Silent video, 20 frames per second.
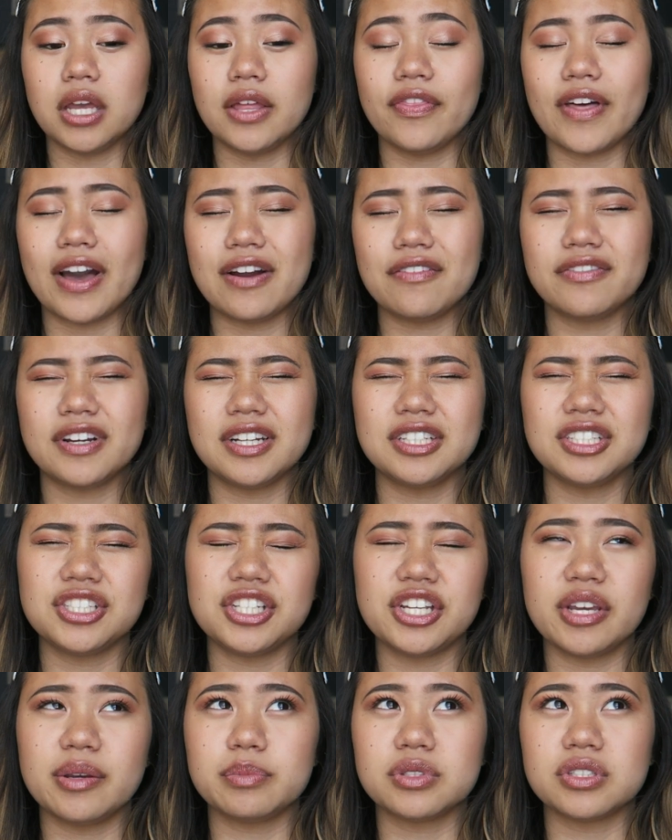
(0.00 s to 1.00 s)
And that
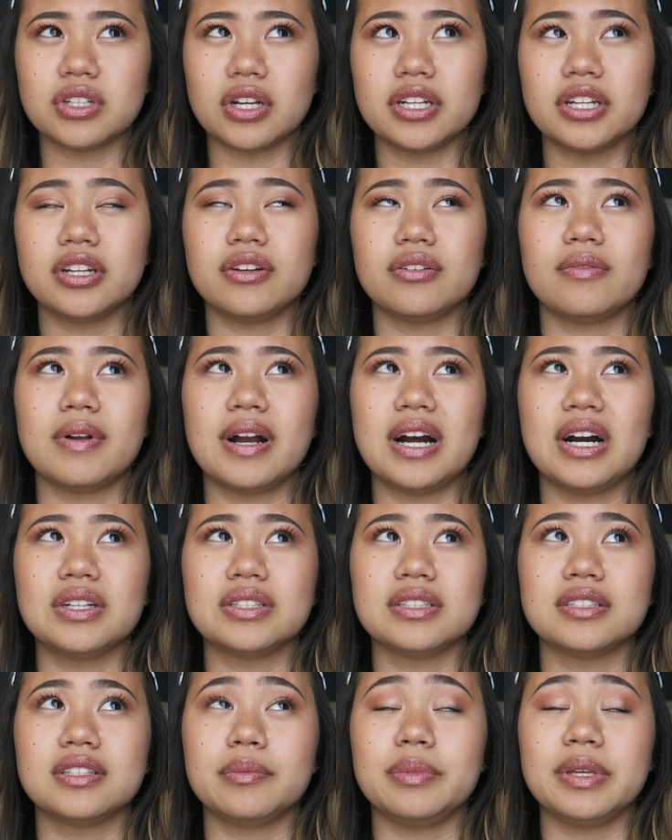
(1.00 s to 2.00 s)
friendship started
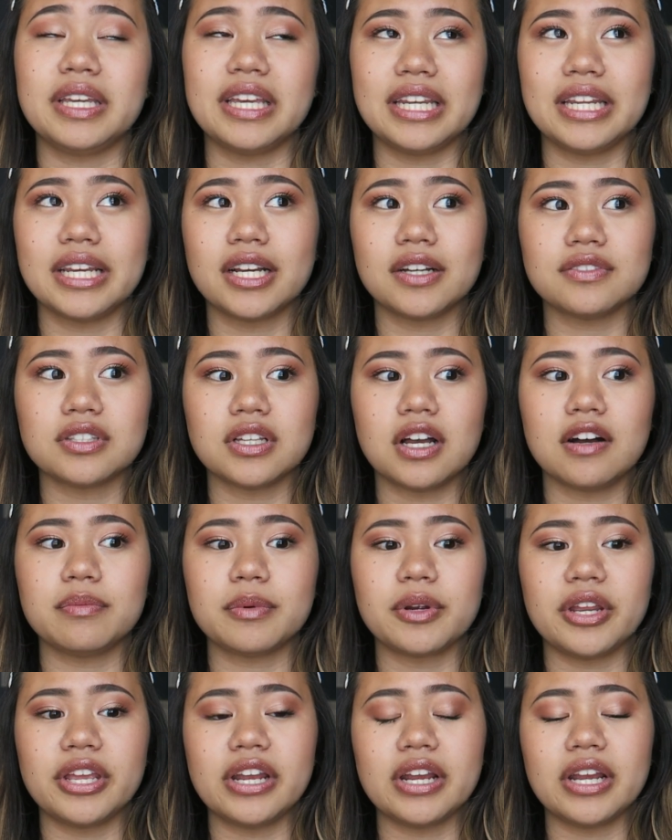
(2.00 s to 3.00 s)
around the beginning of
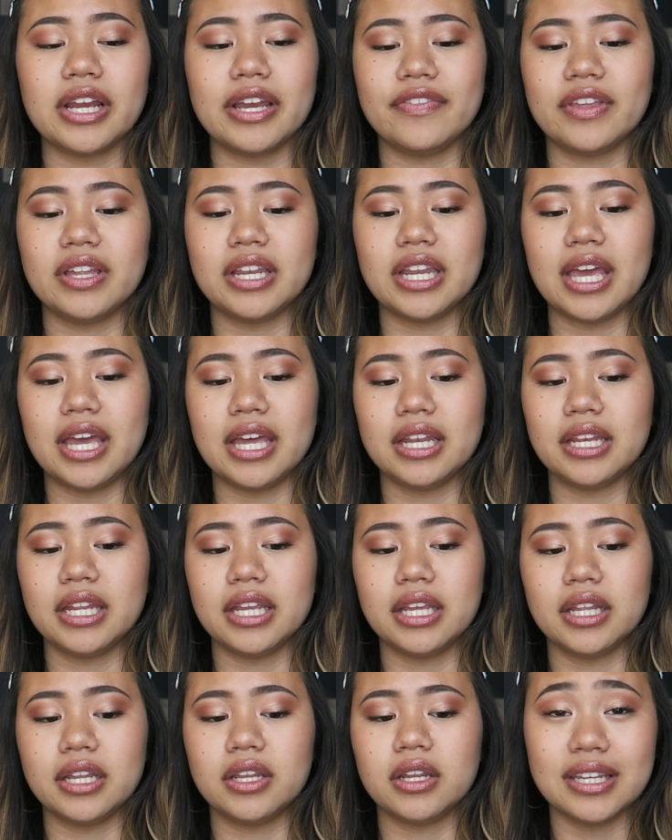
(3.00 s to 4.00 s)
sophomore year and then
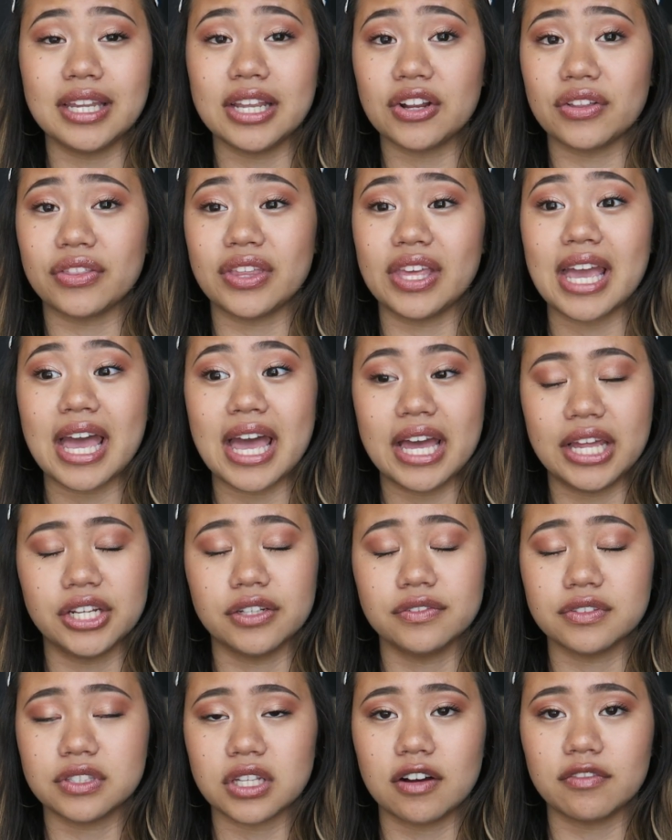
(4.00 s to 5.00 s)
ended near the end
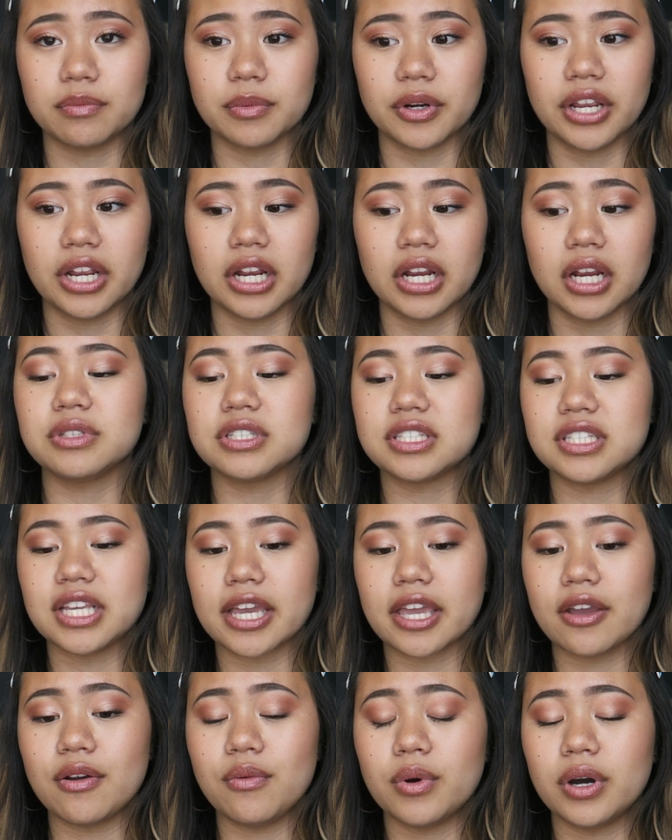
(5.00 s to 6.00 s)
of sophomore year. The
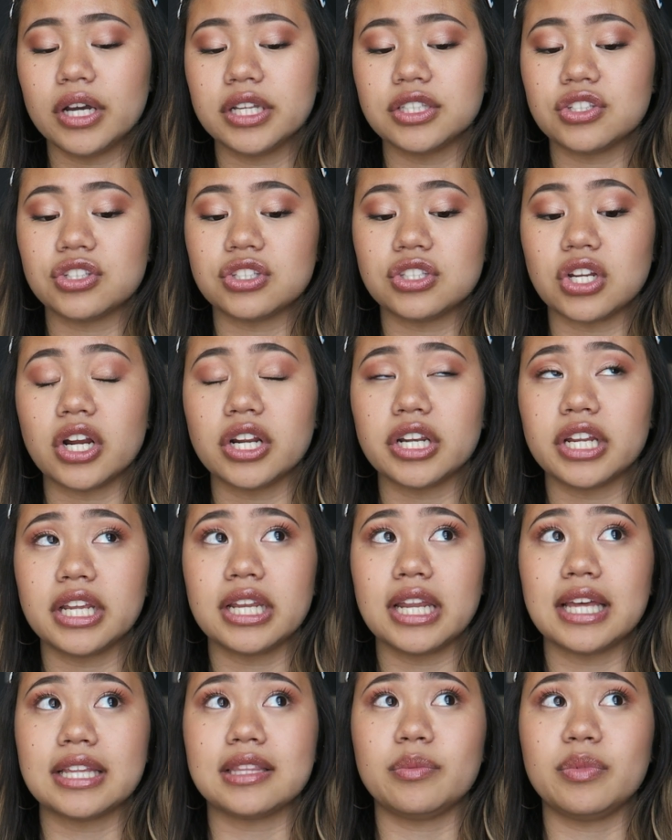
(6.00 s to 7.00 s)
second one
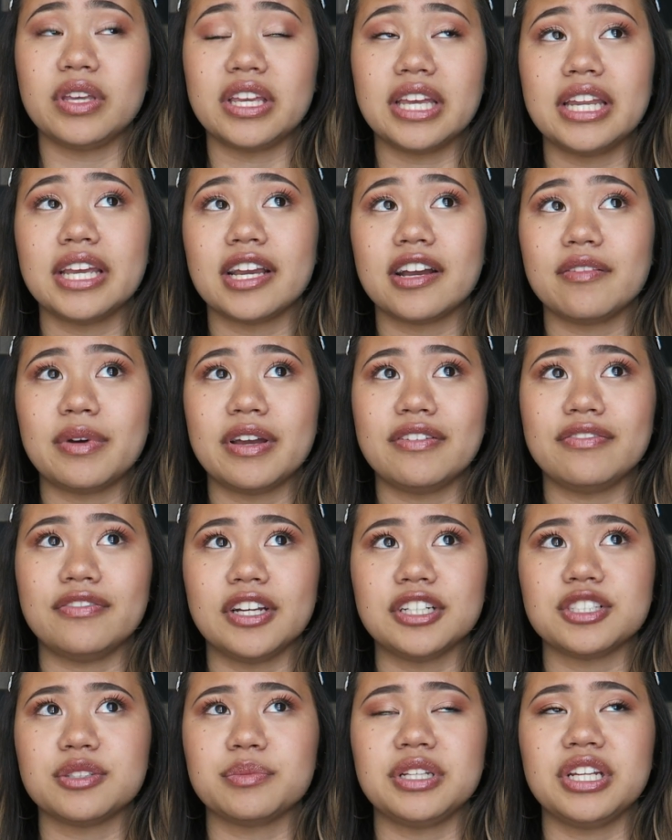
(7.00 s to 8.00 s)
started at the beginning of my
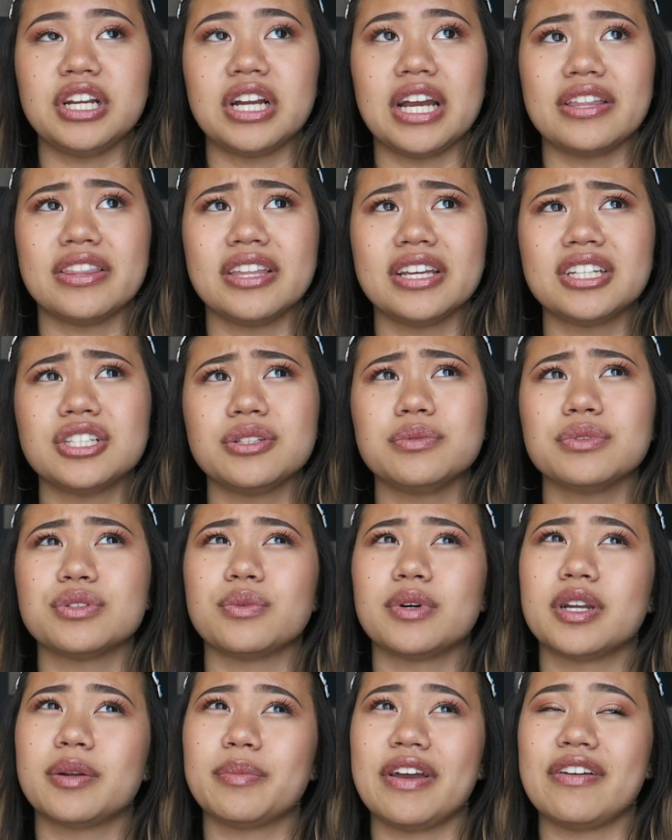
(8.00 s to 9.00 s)
freshman year. I think she was
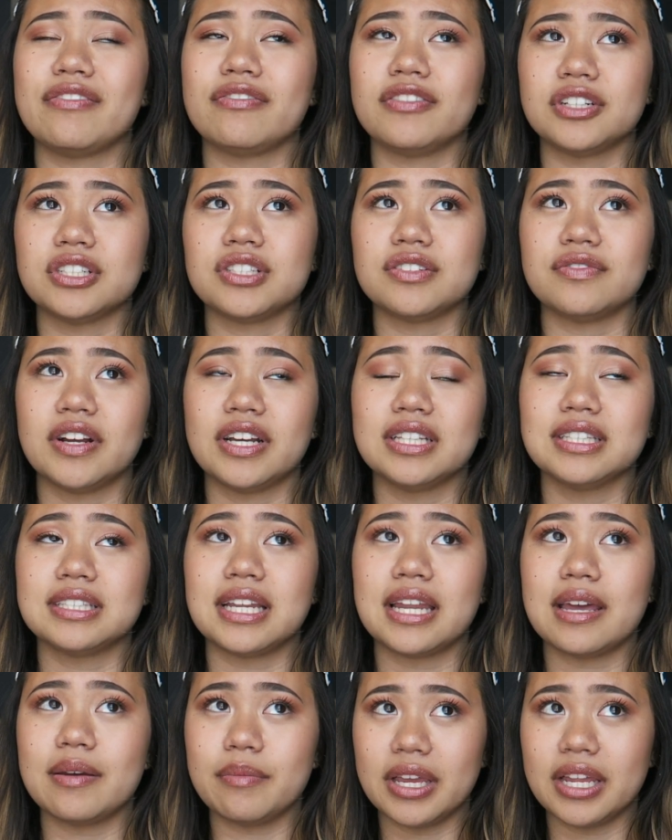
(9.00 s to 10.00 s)
one of my first friends
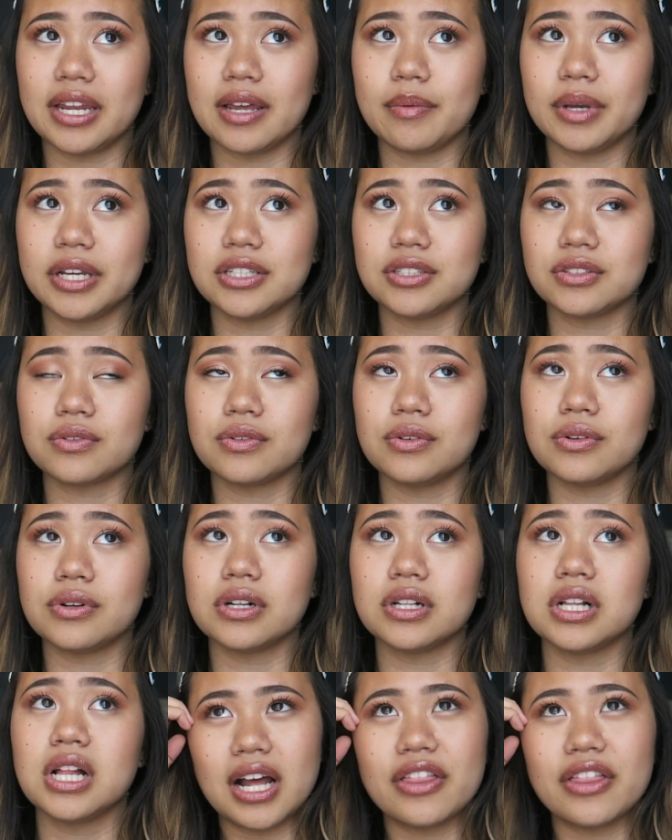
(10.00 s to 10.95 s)
that I made at my school.